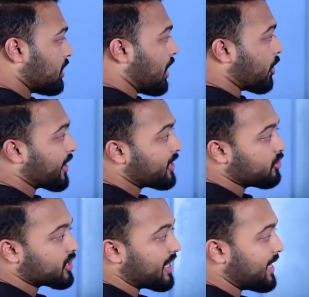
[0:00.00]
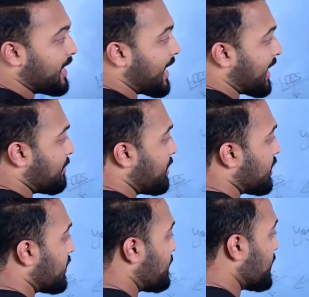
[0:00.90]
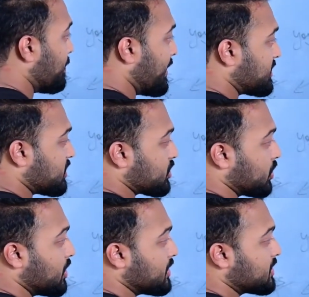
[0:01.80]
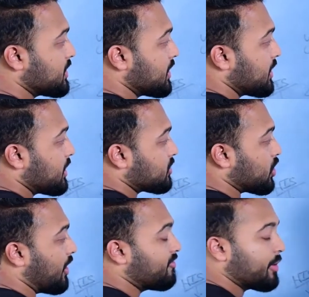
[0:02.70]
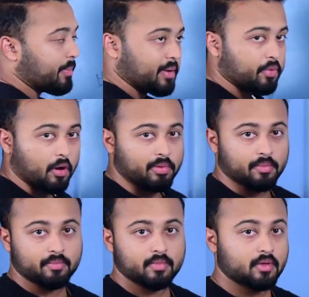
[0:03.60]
How can you really help business owners solve their big problem?